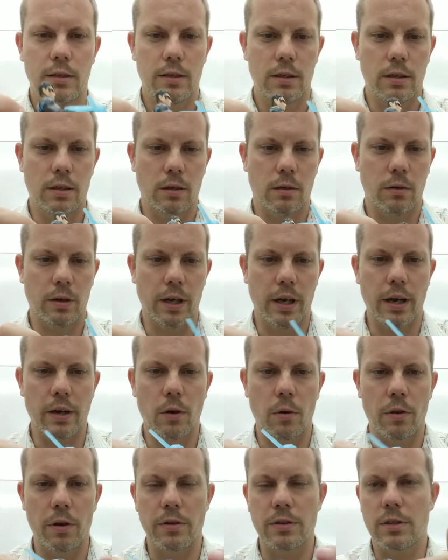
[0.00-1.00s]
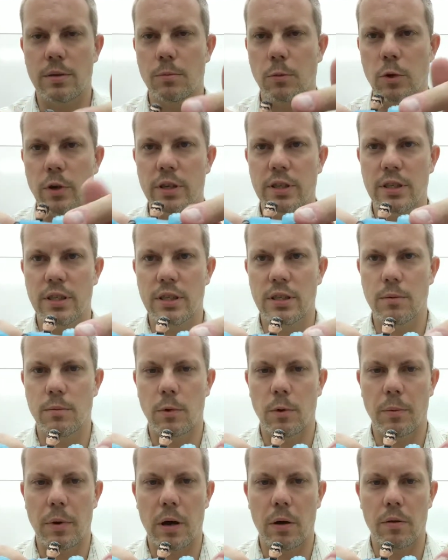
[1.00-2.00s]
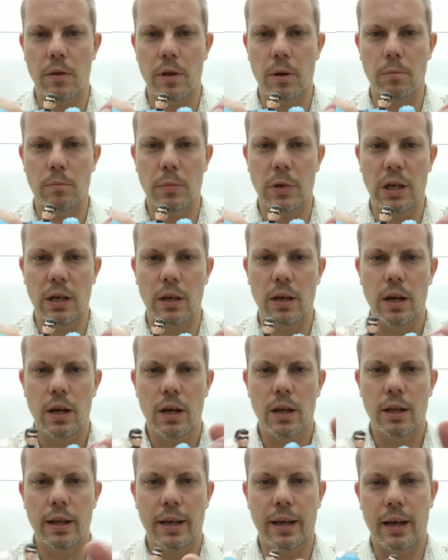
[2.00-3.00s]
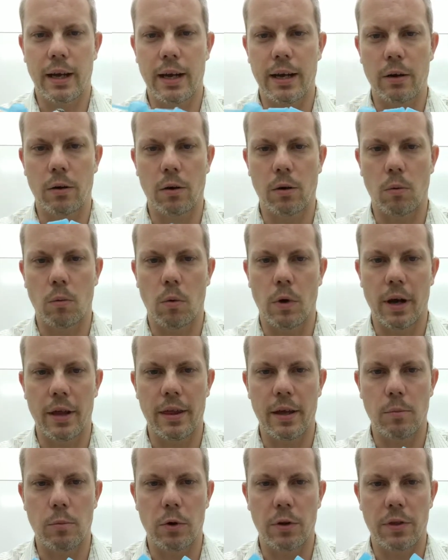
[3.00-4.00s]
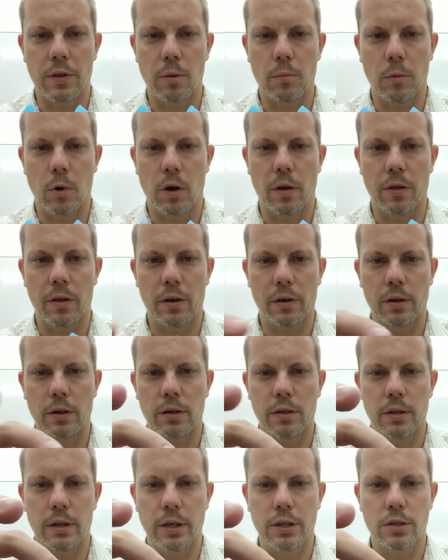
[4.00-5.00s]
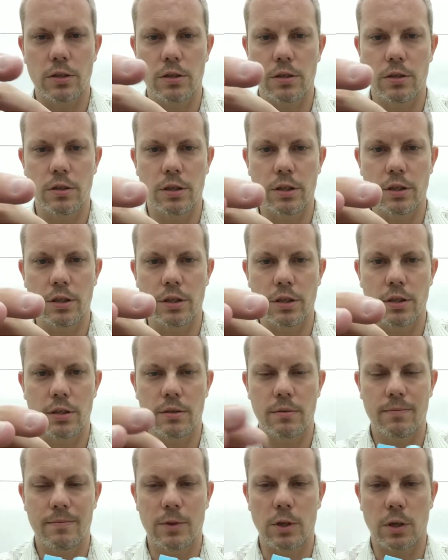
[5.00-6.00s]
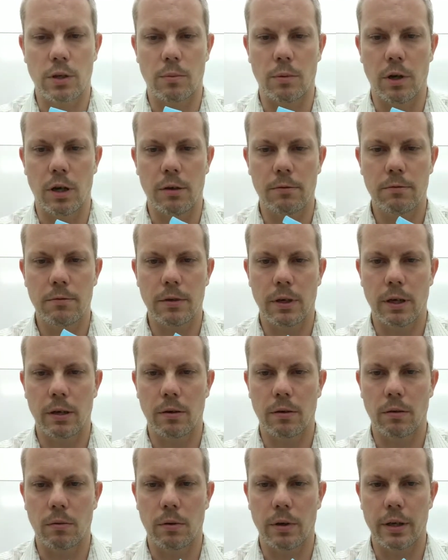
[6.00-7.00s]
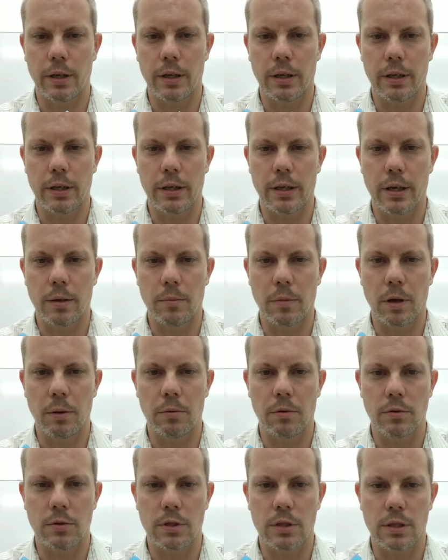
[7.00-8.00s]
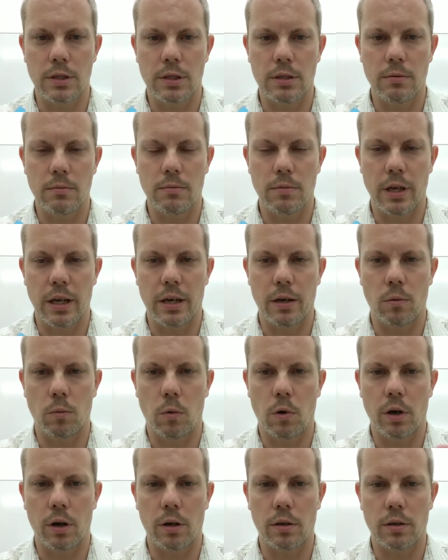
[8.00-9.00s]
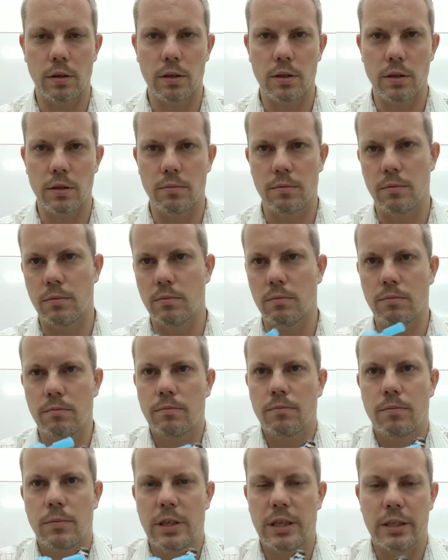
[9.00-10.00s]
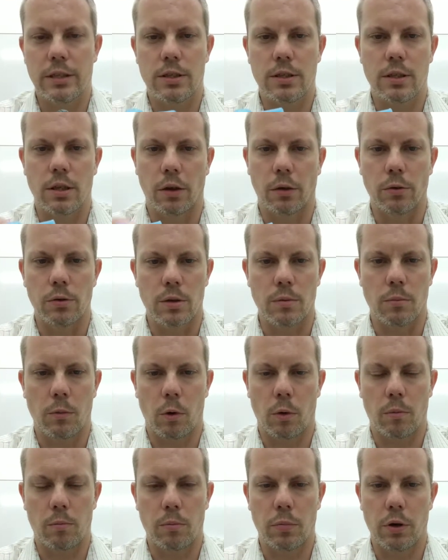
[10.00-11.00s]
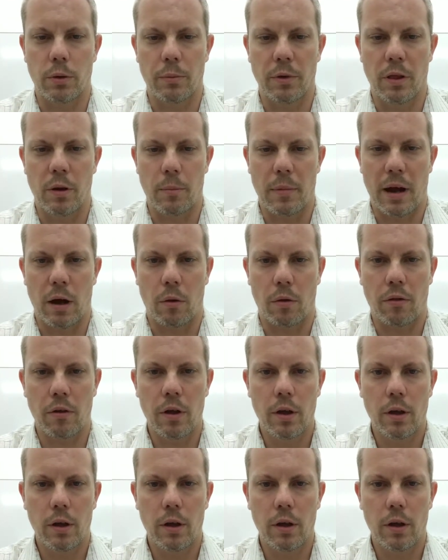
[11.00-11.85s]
you know. And I know there's some criticism about them being, like, I don't know why they put them on there. They should have just took them off. I don't know why they did that. Maybe it was just they didn't want kids to lose them or put them in their mouth